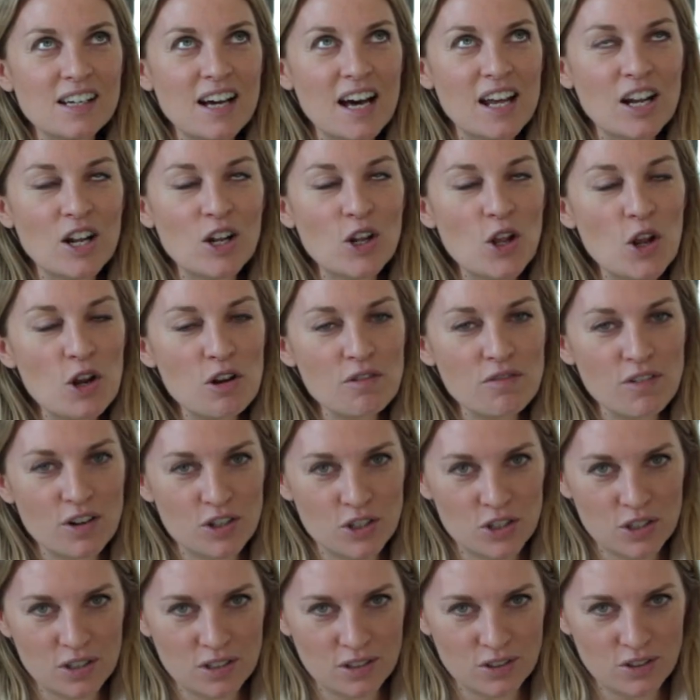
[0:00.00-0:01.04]
and a lot of our
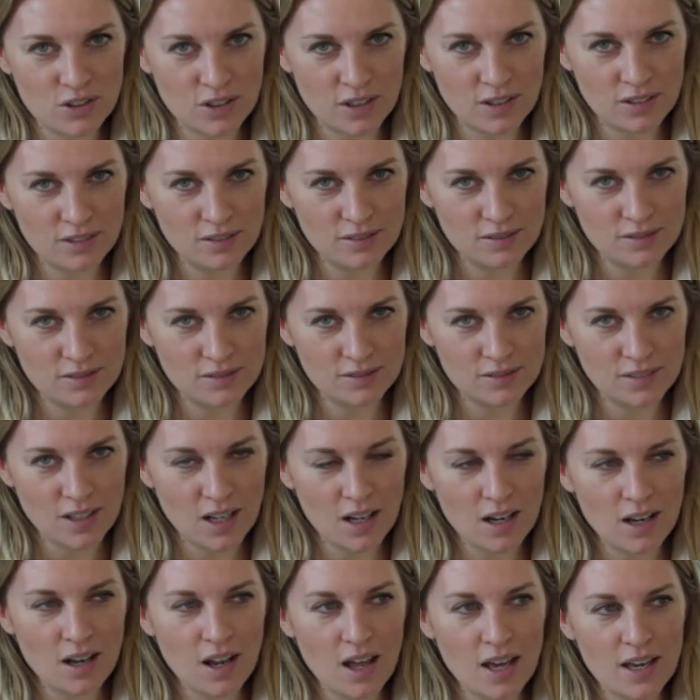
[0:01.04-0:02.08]
children
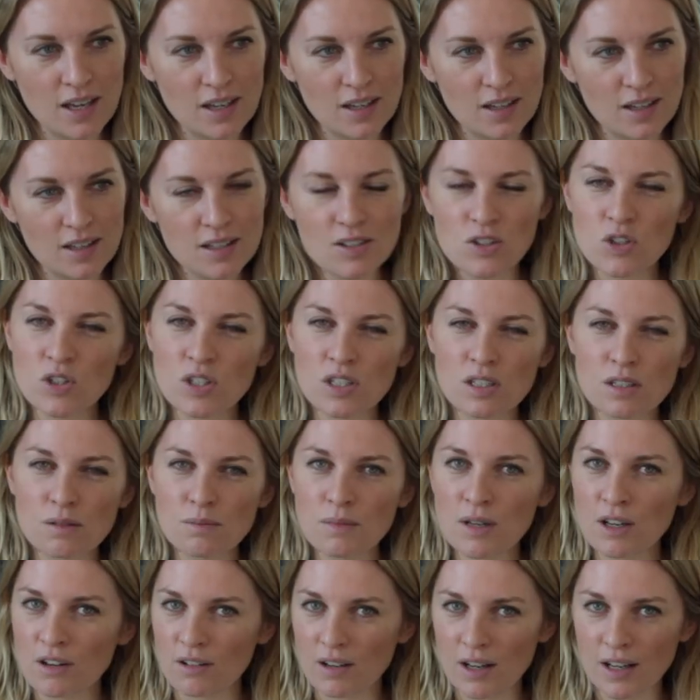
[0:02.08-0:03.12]
like
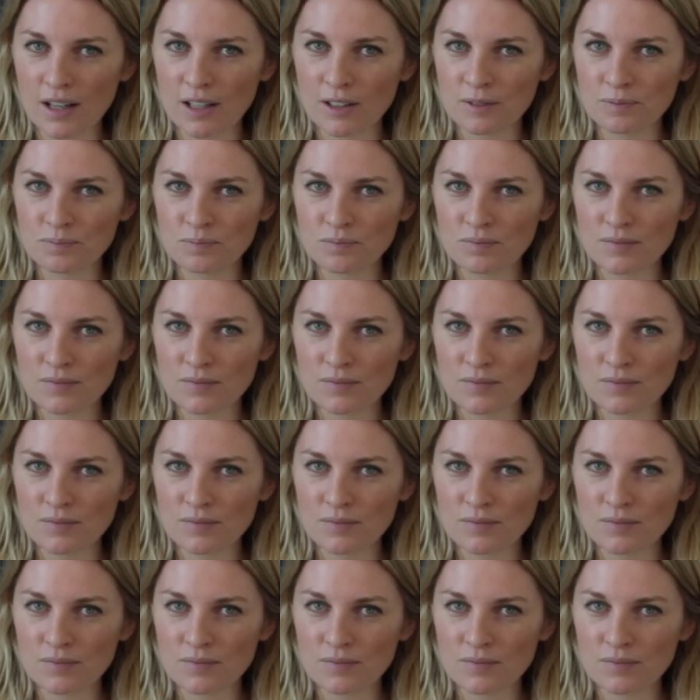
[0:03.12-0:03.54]
smearing.